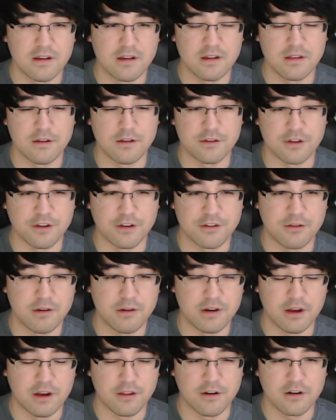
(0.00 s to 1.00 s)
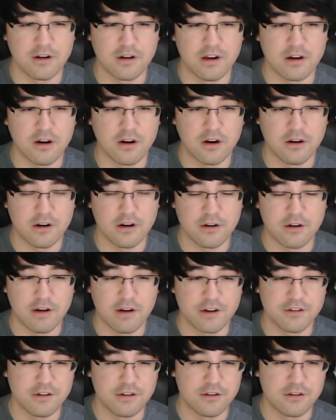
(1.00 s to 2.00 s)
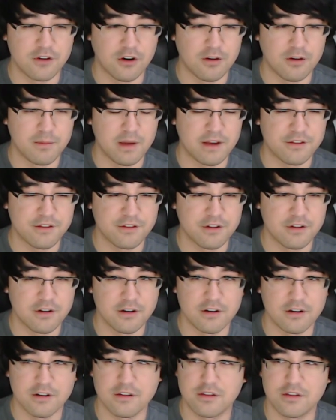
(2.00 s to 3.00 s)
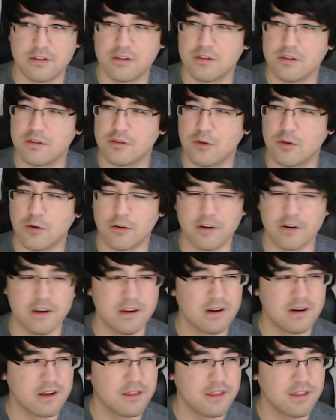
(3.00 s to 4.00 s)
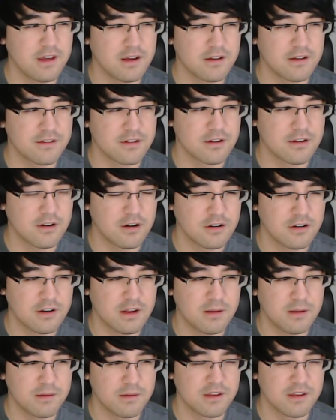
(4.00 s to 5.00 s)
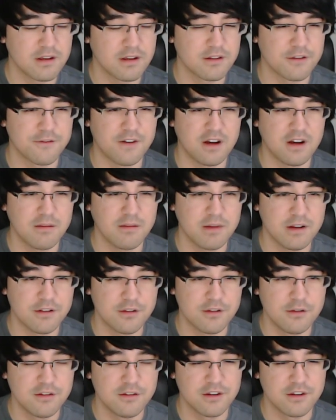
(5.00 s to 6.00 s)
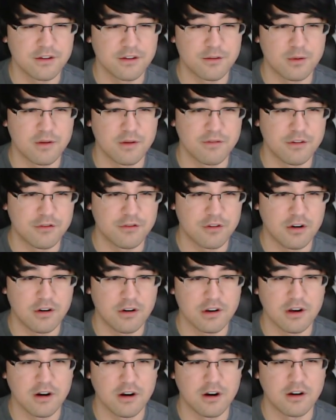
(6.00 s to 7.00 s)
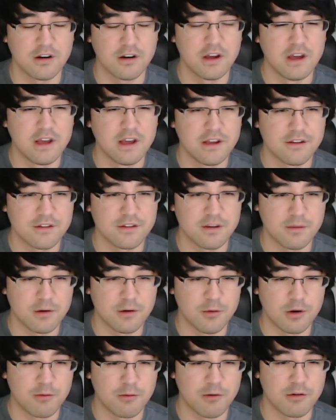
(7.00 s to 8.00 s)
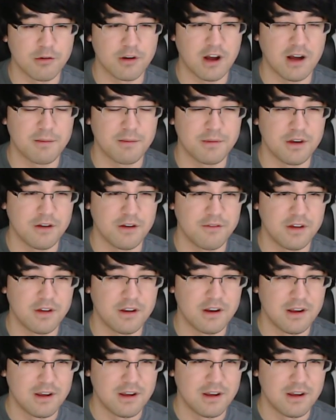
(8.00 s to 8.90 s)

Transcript: there's also another card interaction, Dollmaster Dorian, I think is the card name. I think it's a 5 mana 2/6 whenever you draw a card. Summon a 1/1 copy of it.